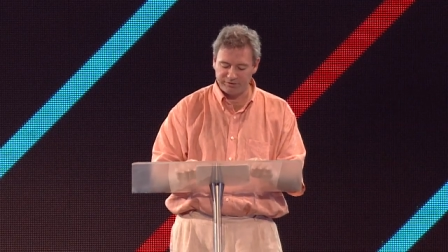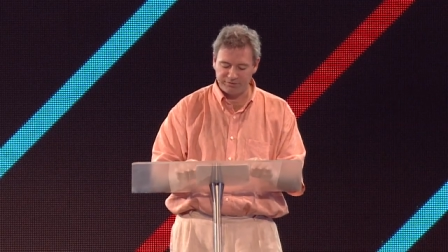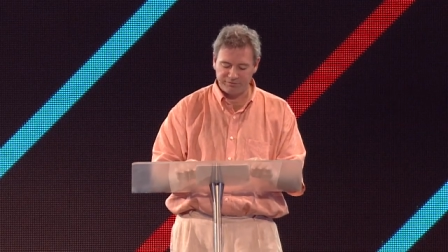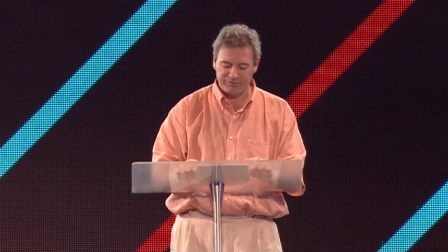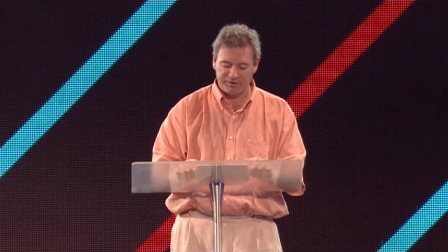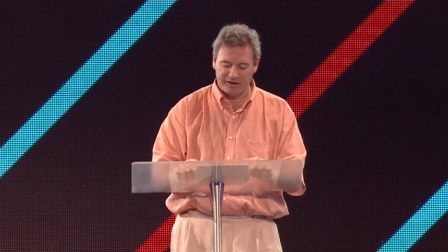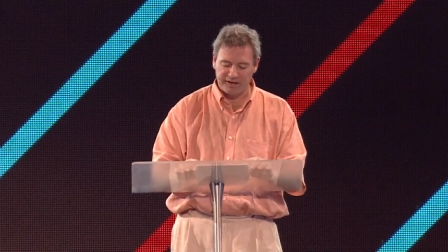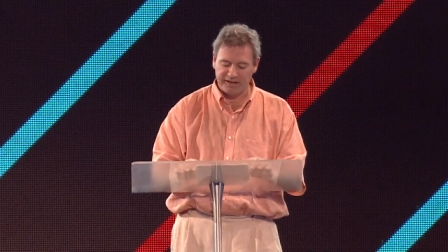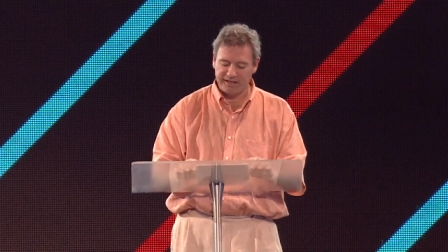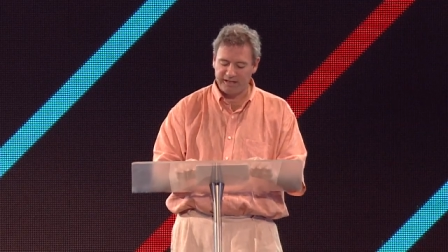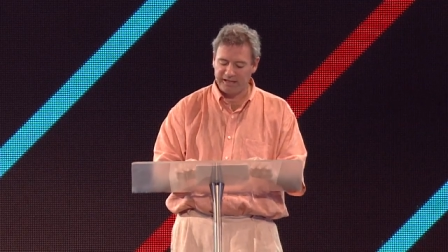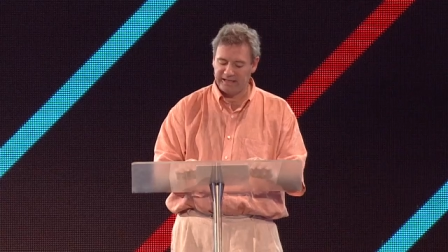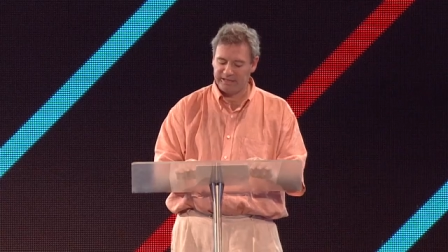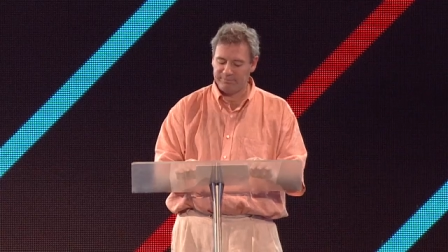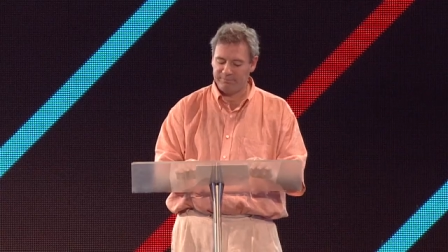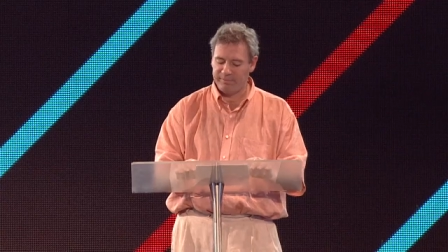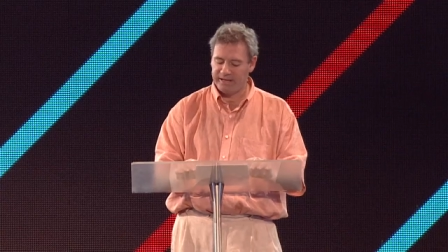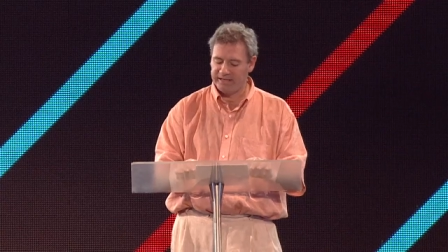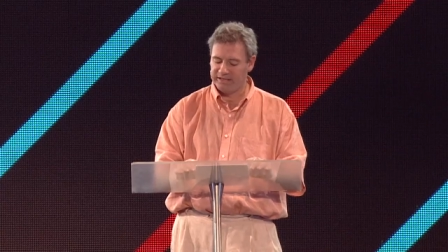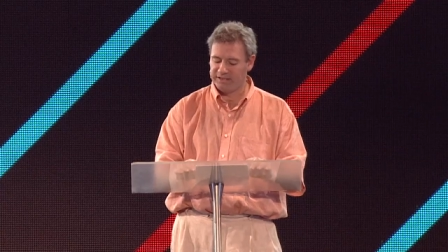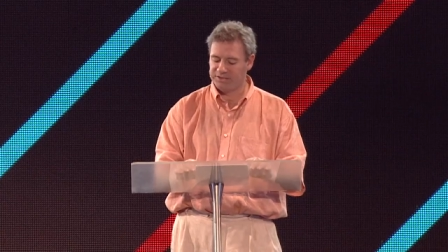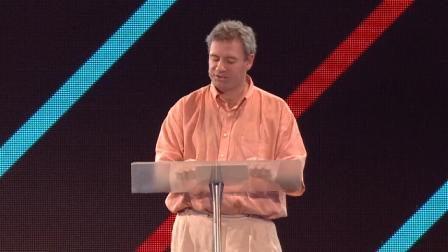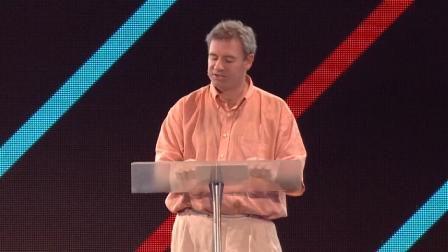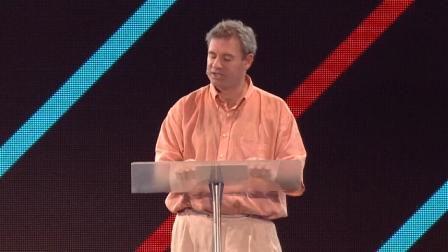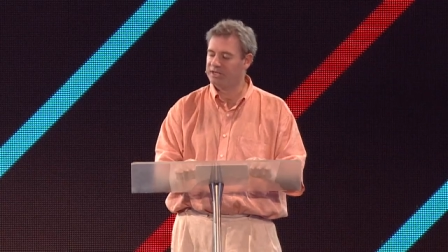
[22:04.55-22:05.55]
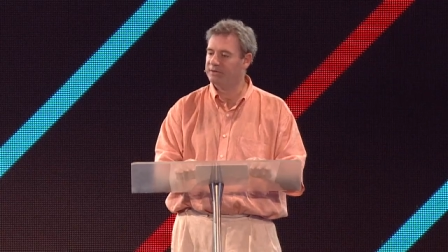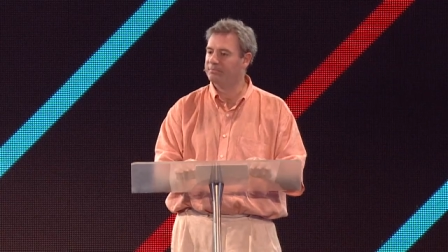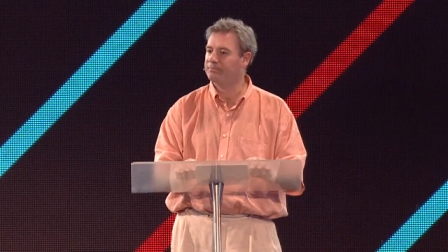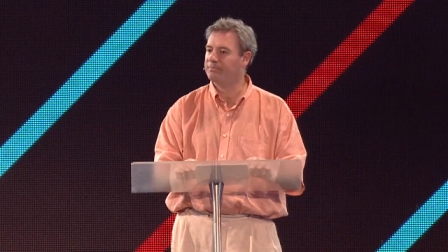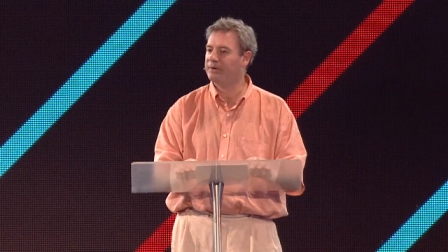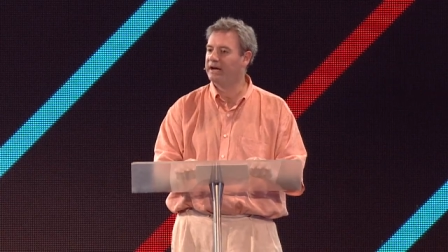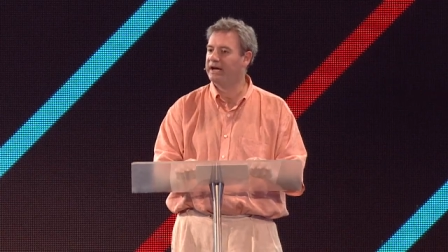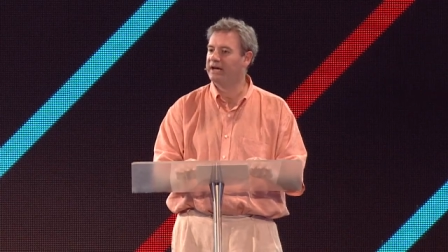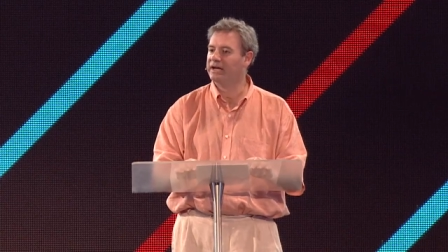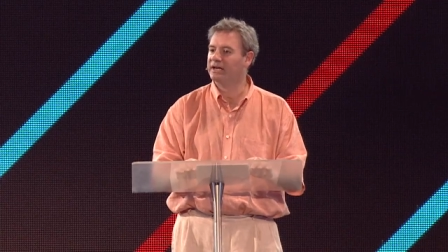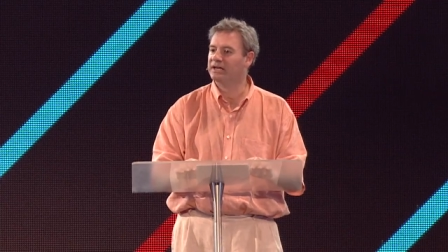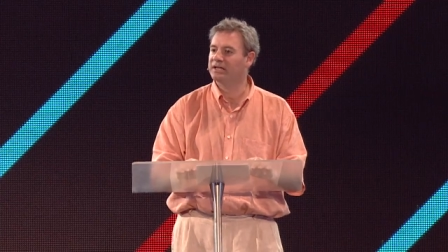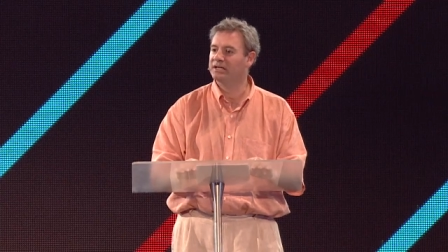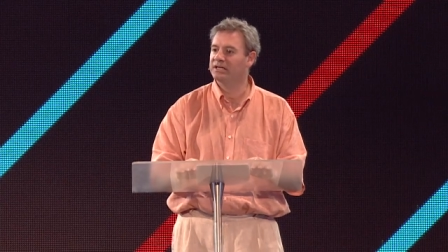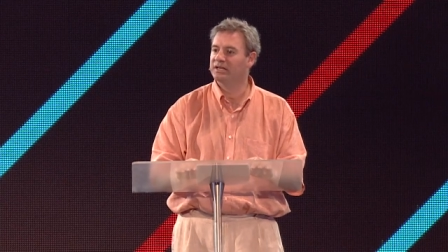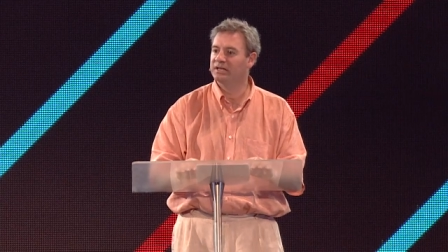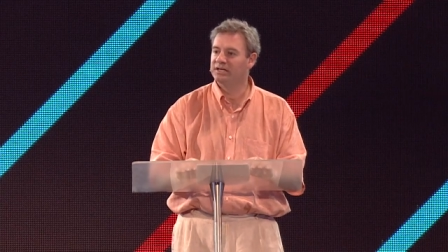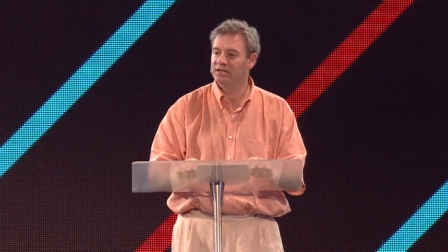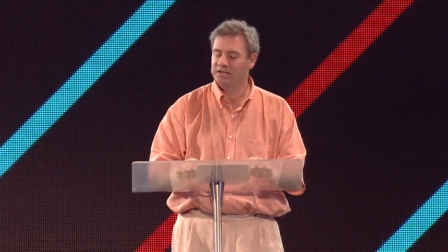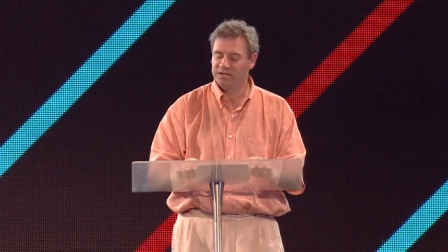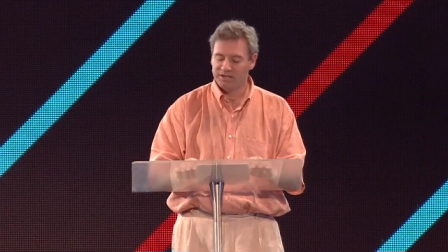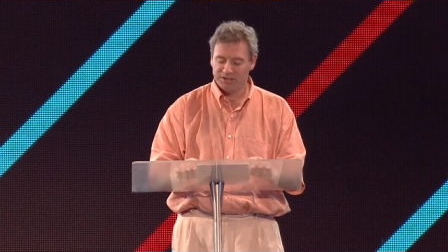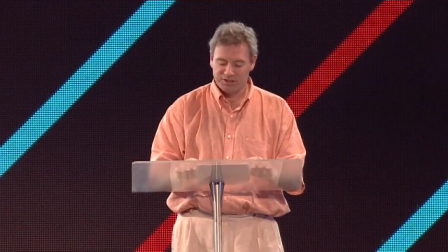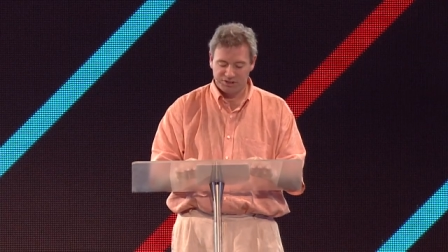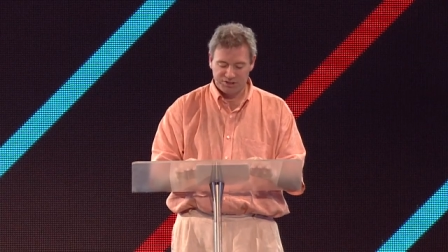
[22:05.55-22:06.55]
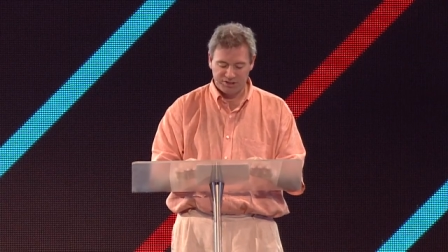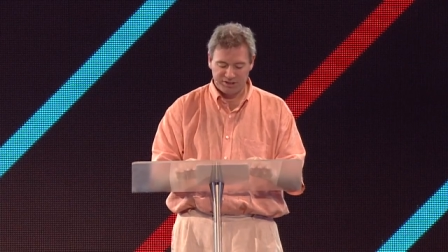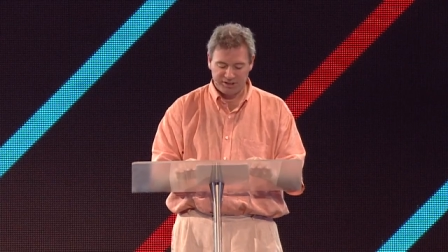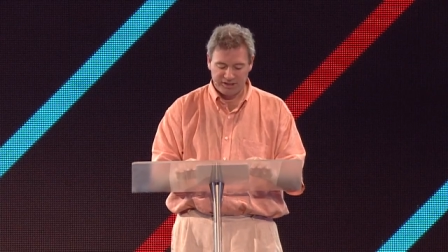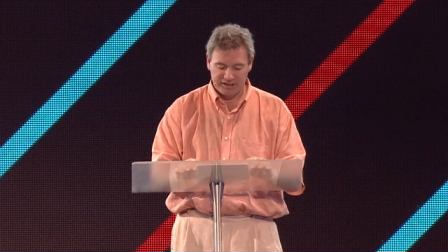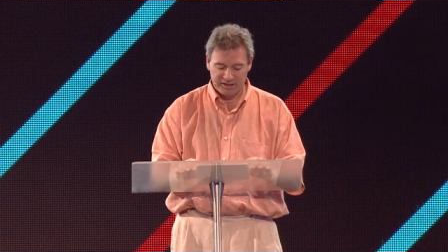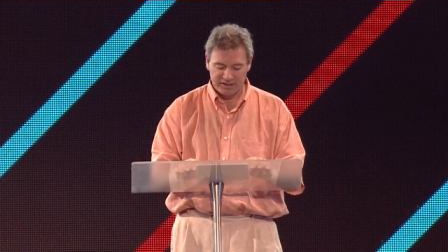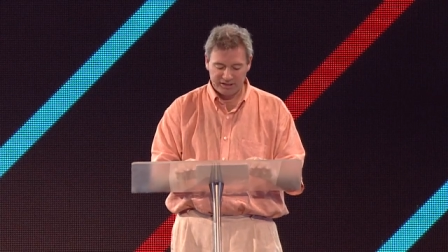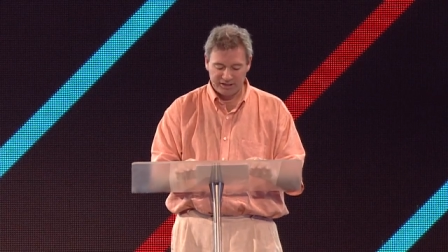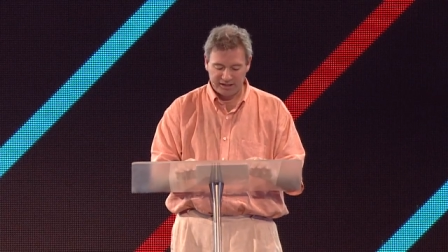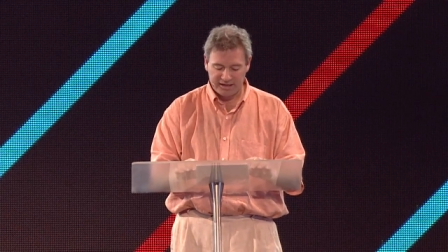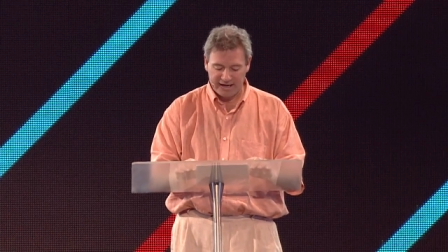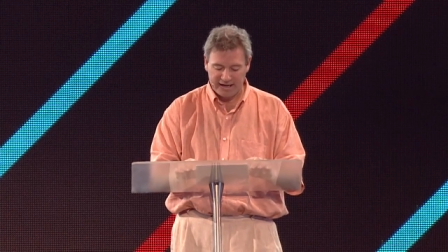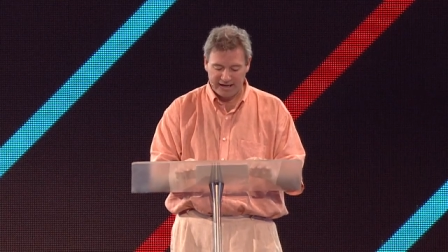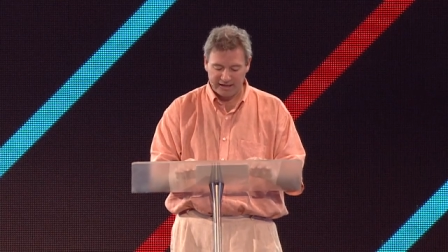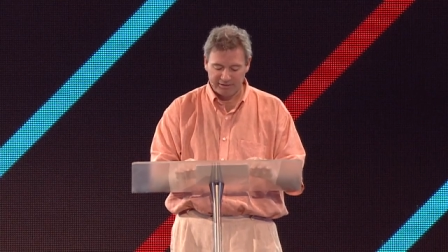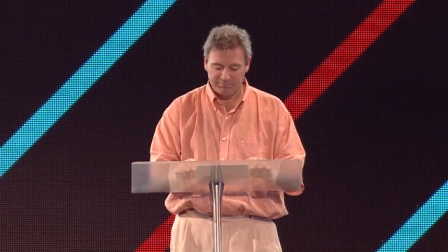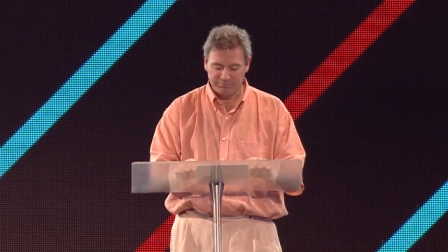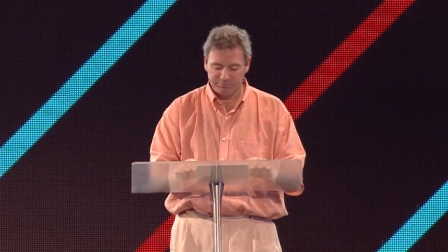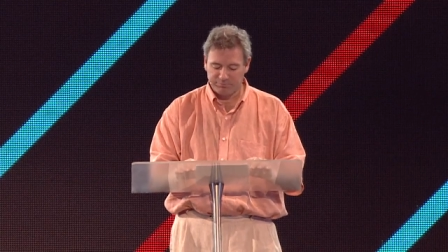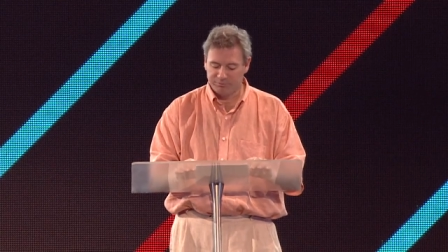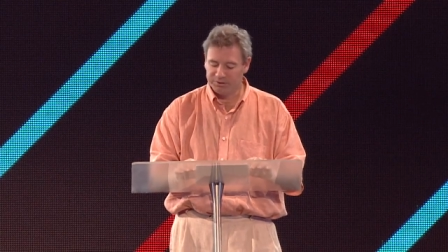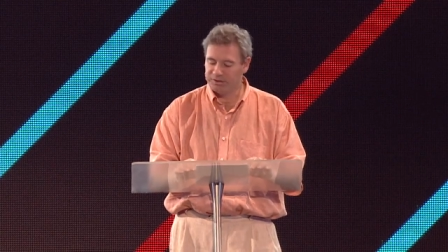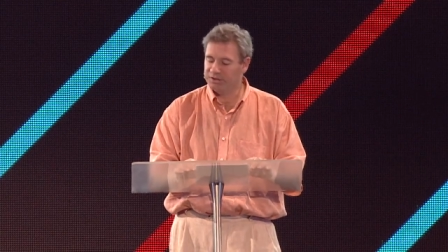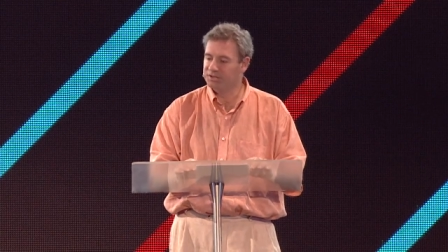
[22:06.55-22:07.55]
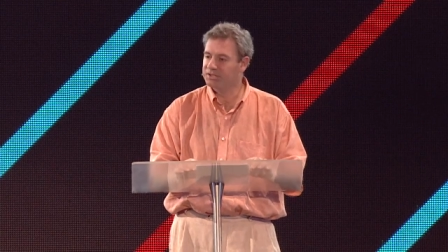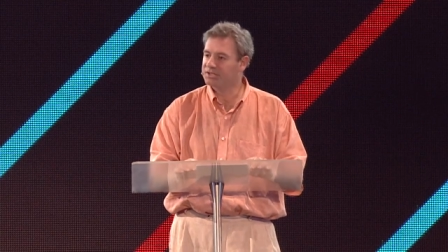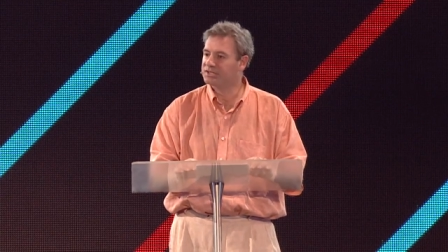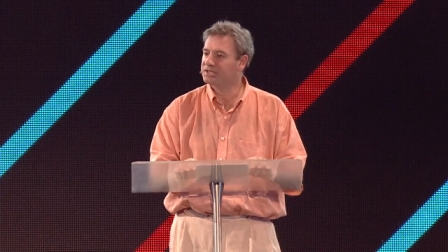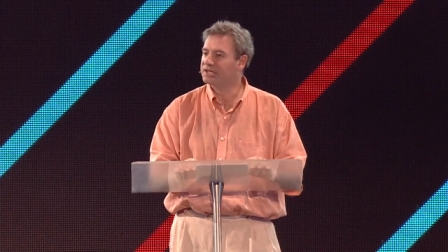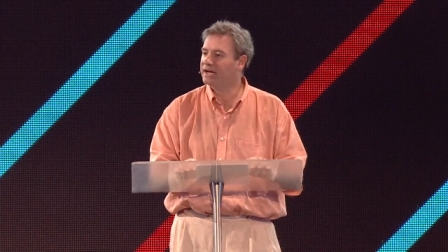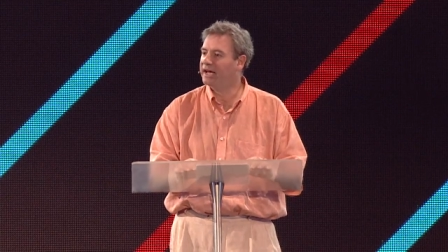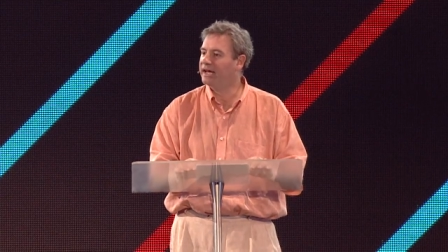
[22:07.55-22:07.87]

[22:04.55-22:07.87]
finally makes it back to the encampment